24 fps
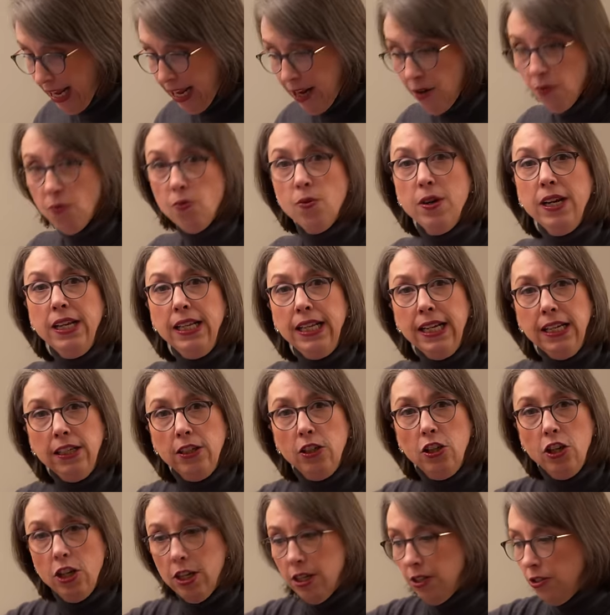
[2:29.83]
it really
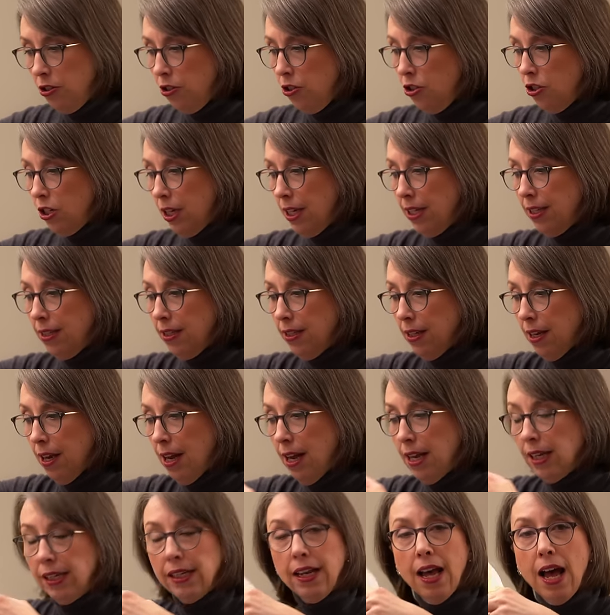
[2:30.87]
looks just
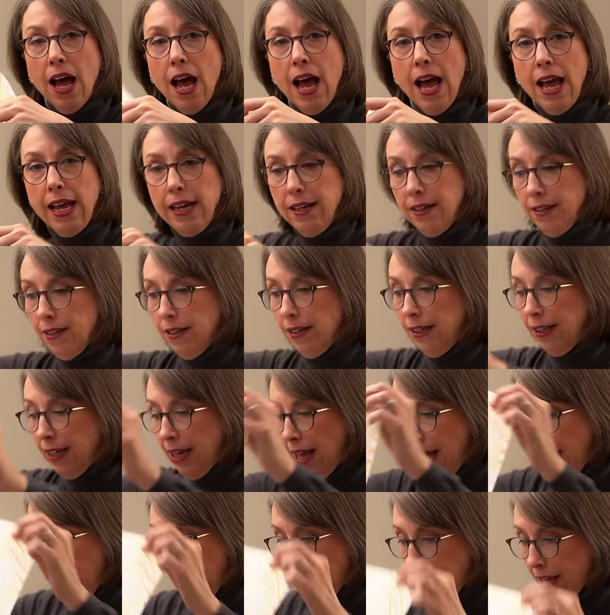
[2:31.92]
a lot
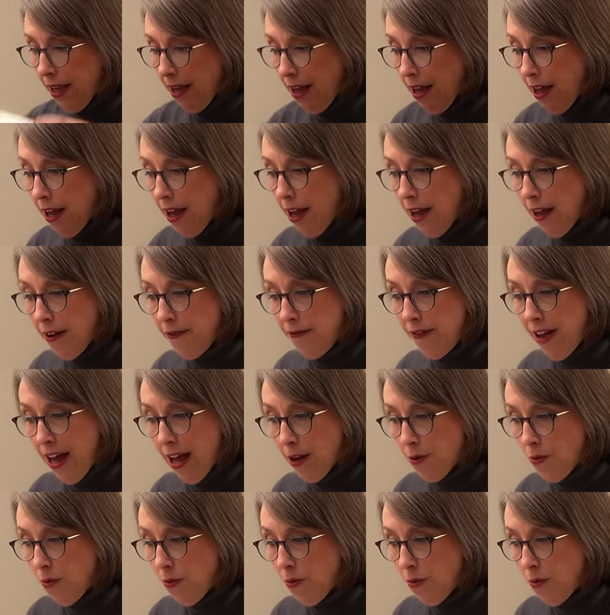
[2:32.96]
like a fat